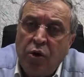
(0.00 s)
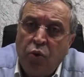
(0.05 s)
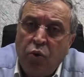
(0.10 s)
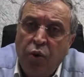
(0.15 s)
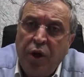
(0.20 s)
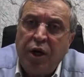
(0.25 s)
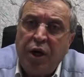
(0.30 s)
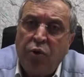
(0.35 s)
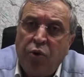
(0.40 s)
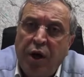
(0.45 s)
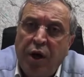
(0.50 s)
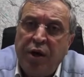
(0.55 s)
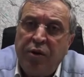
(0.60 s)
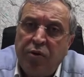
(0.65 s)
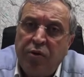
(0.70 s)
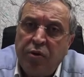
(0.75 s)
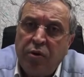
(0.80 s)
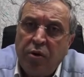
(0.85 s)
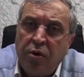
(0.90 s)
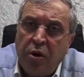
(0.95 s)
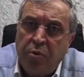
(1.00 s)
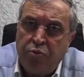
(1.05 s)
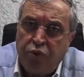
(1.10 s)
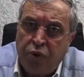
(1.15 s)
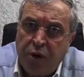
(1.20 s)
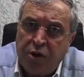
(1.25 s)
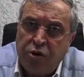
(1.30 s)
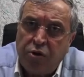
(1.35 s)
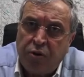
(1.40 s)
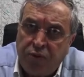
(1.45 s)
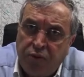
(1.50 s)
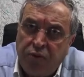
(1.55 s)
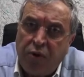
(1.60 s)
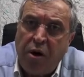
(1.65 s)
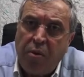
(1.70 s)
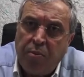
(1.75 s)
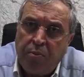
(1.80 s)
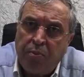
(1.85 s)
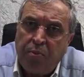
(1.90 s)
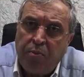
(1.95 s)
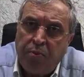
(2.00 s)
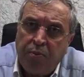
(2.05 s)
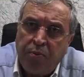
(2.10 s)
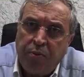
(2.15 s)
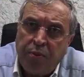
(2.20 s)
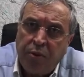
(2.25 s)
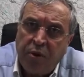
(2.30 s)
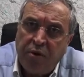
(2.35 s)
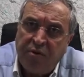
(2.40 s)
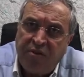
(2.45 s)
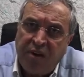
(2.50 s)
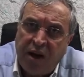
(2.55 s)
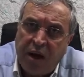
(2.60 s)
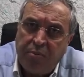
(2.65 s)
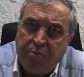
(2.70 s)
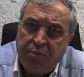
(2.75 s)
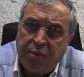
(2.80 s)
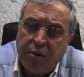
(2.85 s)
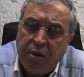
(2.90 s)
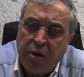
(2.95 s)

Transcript: we create a pressure from the flap.